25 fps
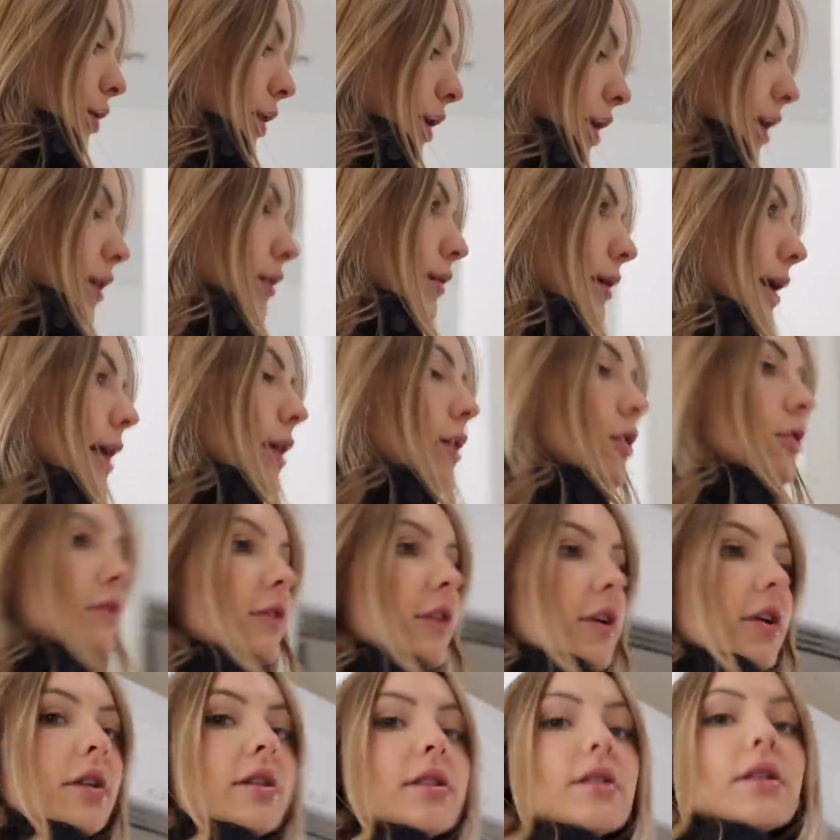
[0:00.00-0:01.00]
We're gonna ride
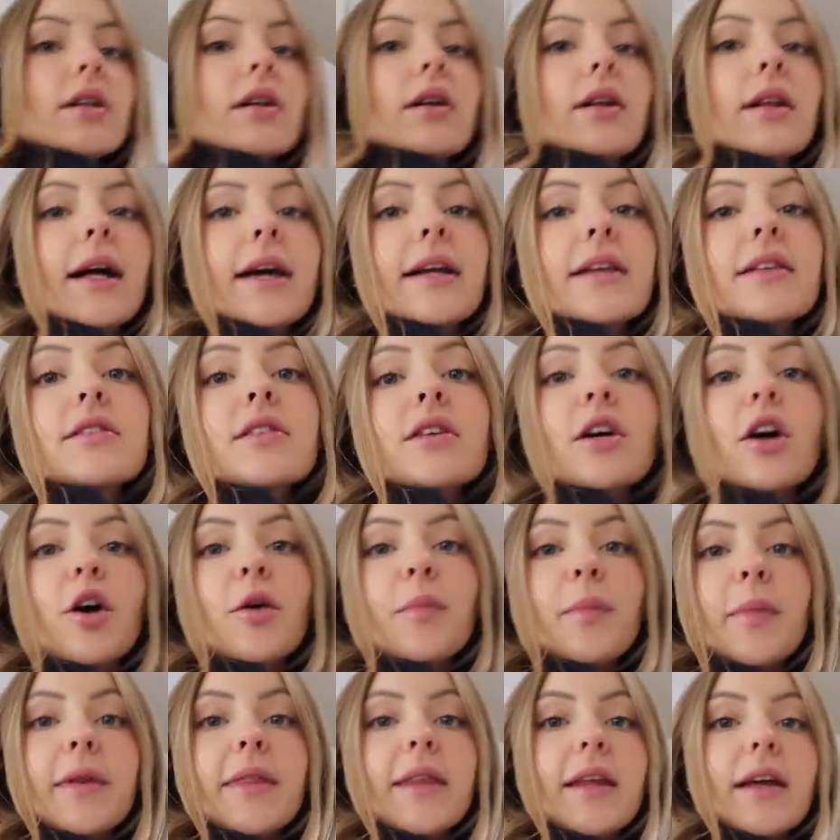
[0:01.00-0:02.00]
over to
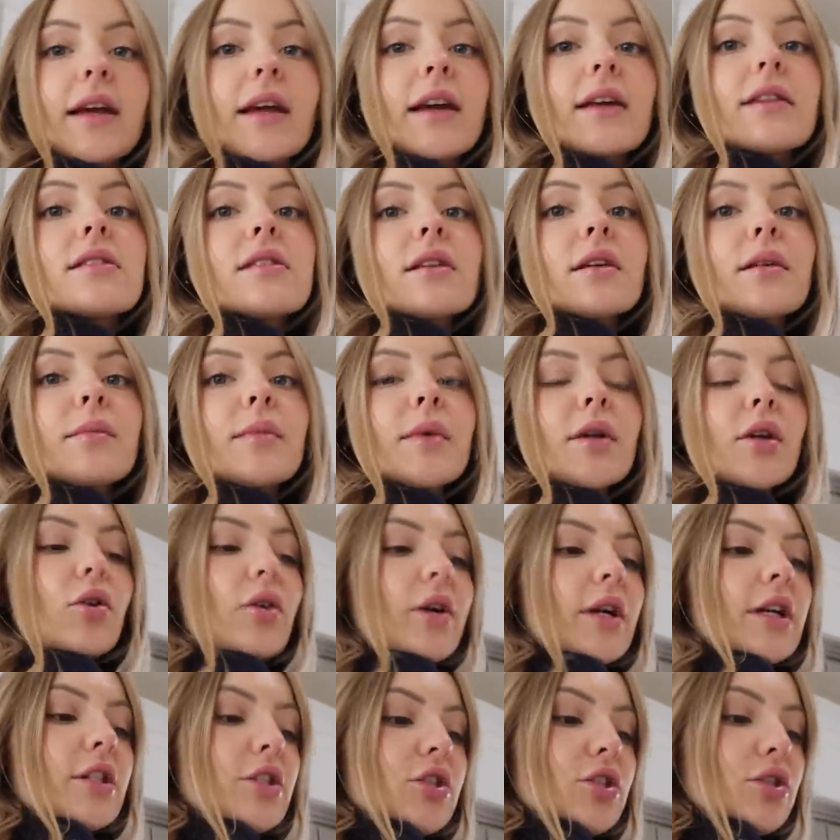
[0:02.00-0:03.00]
Kaleidoscope and then get some
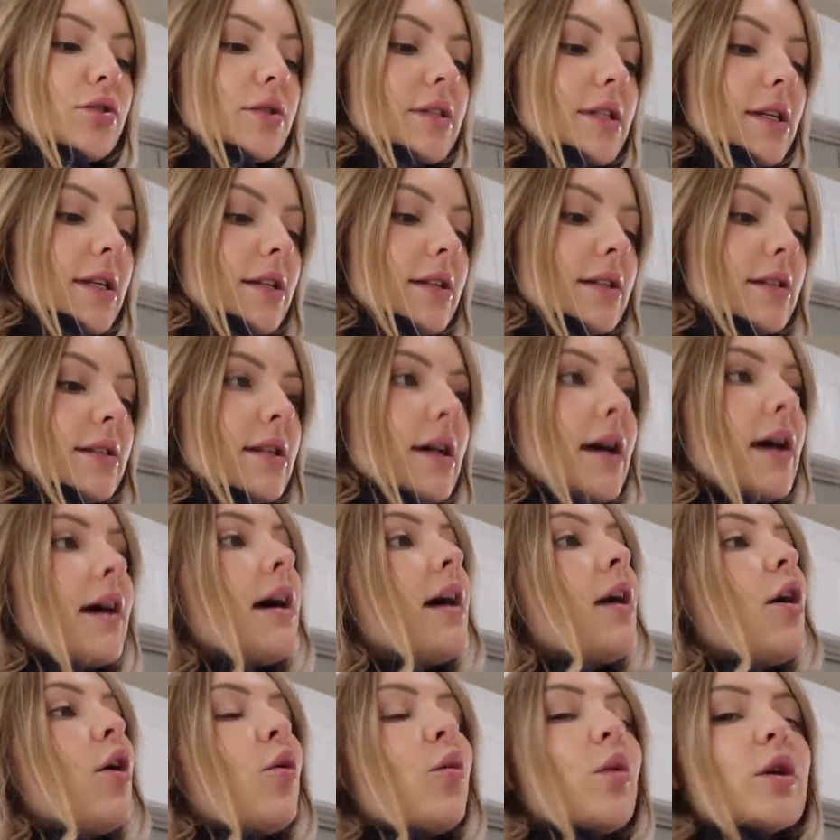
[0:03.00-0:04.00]
green juices,
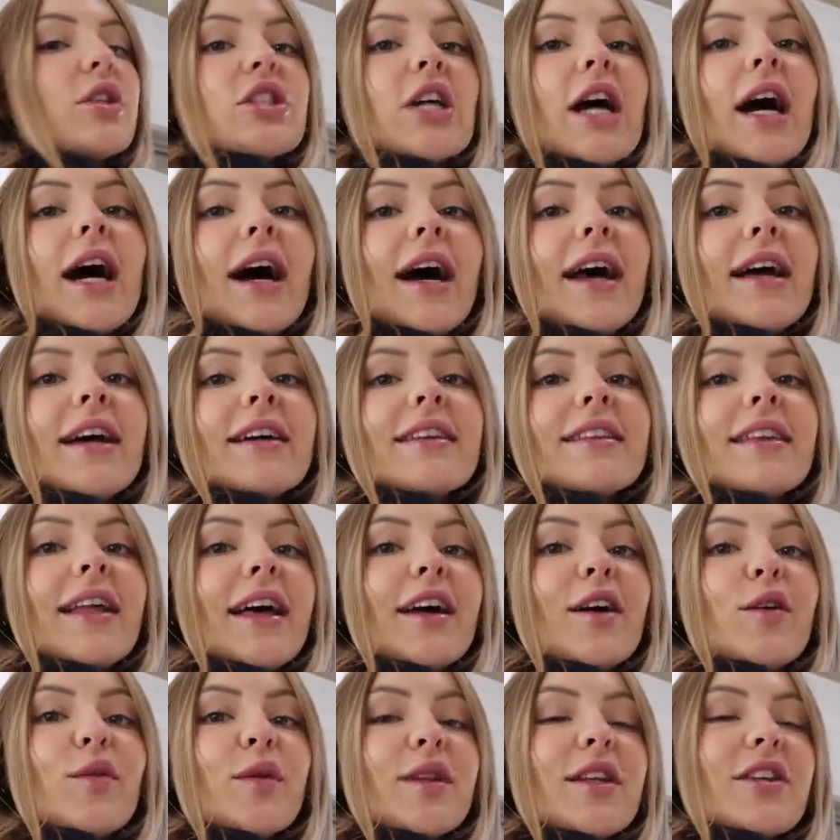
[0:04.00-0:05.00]
which I
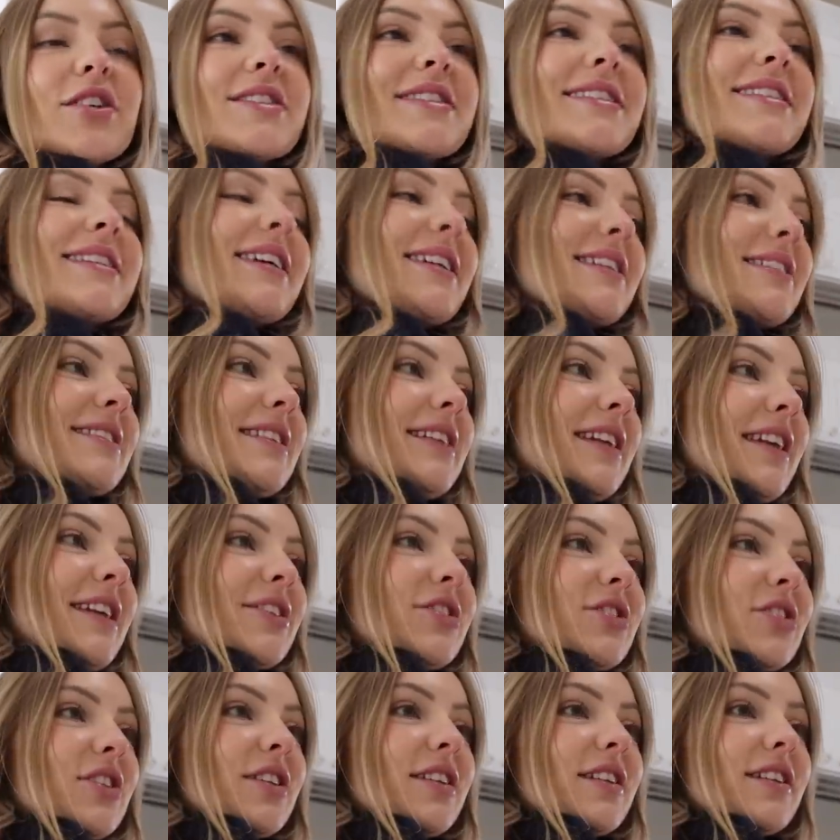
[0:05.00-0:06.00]
like when there's a
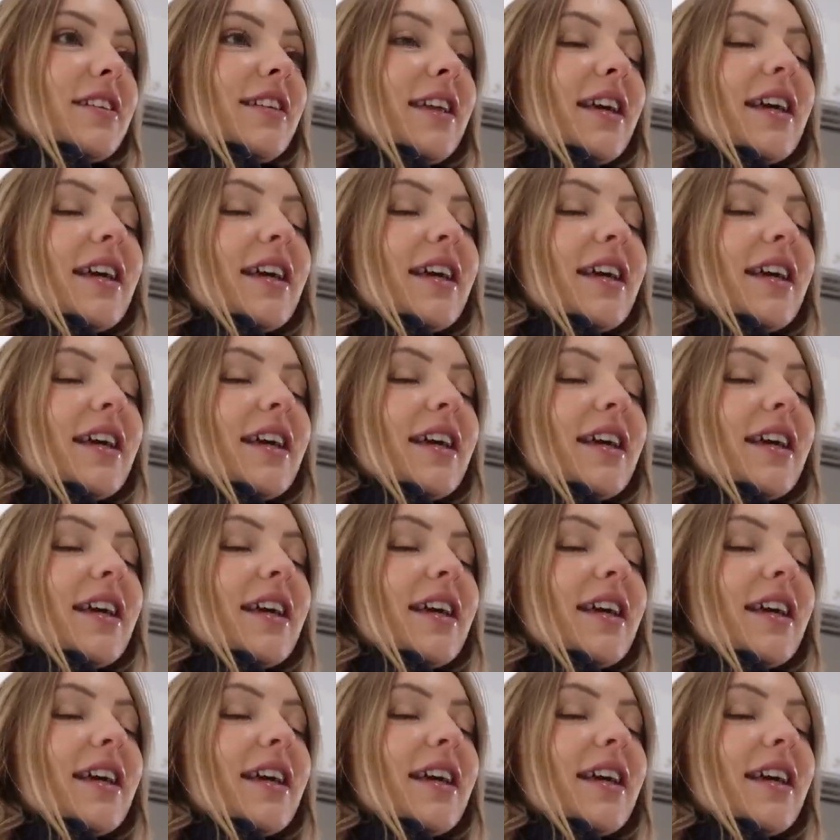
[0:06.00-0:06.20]
destination.